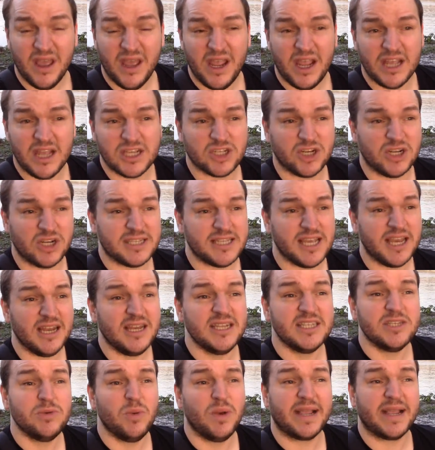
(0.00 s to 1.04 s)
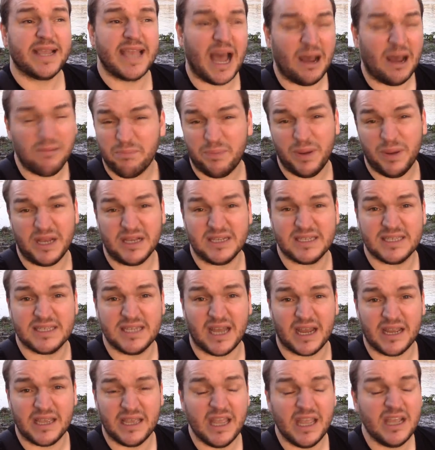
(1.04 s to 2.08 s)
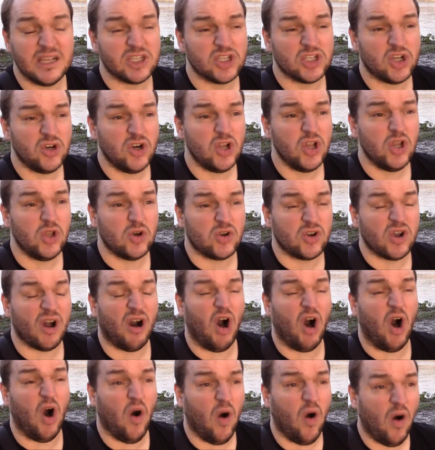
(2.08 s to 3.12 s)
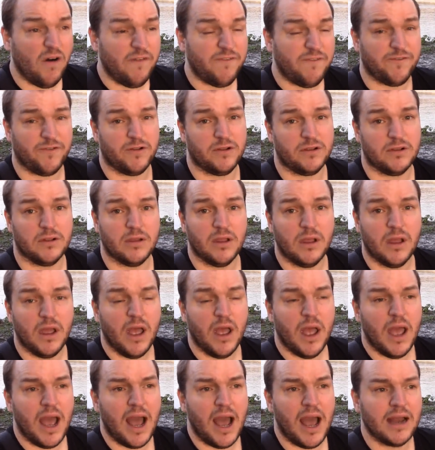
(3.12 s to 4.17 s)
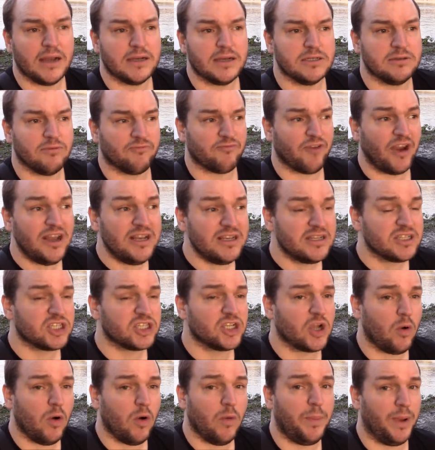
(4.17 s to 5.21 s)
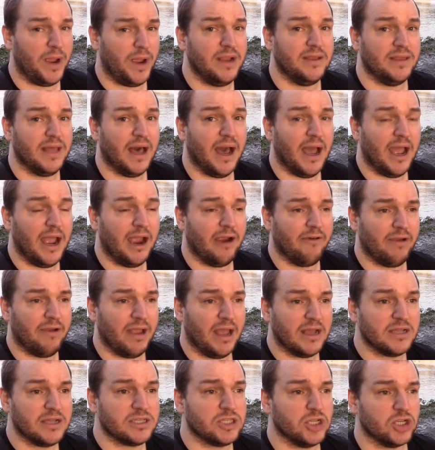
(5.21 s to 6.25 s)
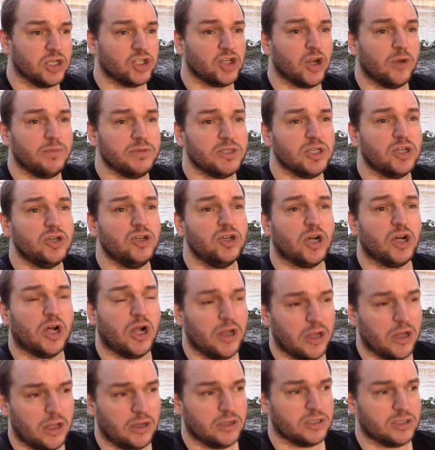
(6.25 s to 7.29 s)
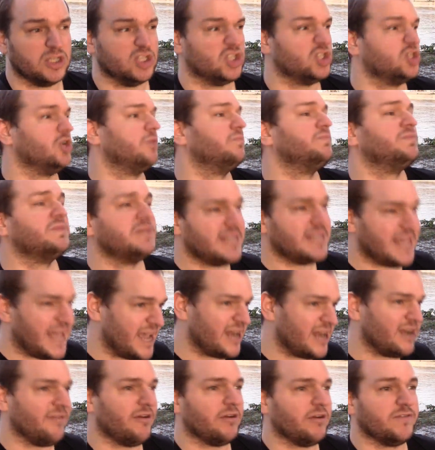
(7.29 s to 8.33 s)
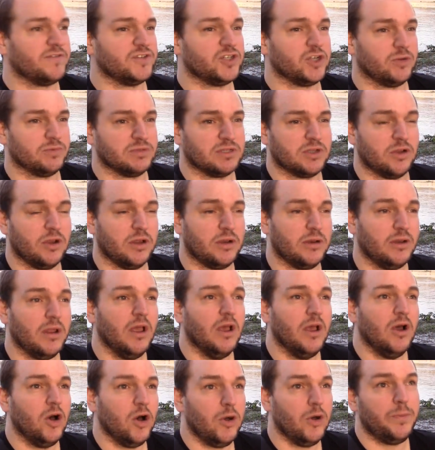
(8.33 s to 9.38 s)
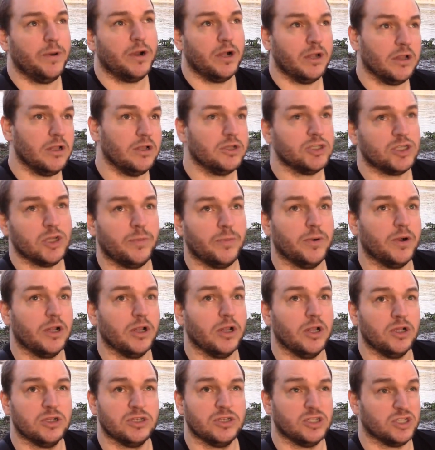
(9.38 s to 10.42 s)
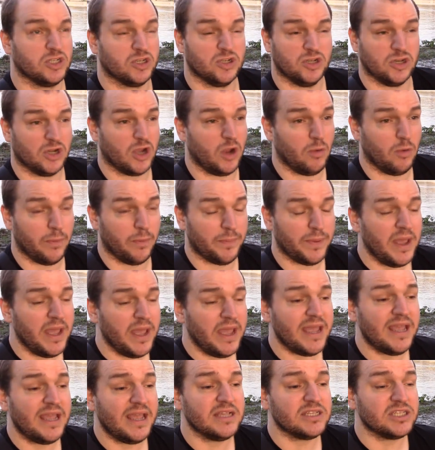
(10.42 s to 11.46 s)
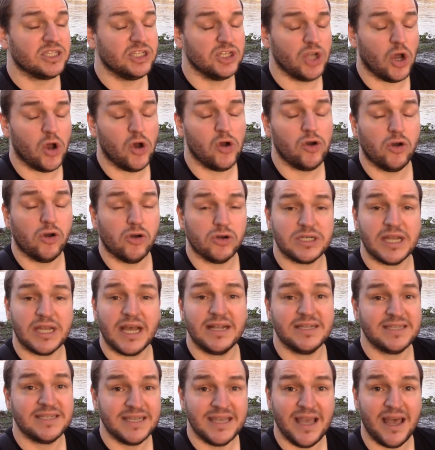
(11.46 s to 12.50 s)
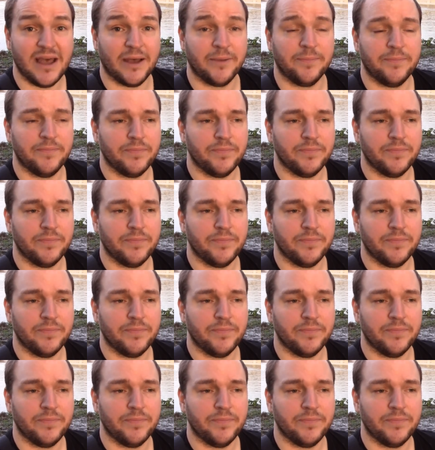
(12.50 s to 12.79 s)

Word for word: It's going to turn into a camping site. It's going to look awful and rents go up in that area so shops are going to close and shop turnaround of shops going open closed open closed is going to go up it is not a good idea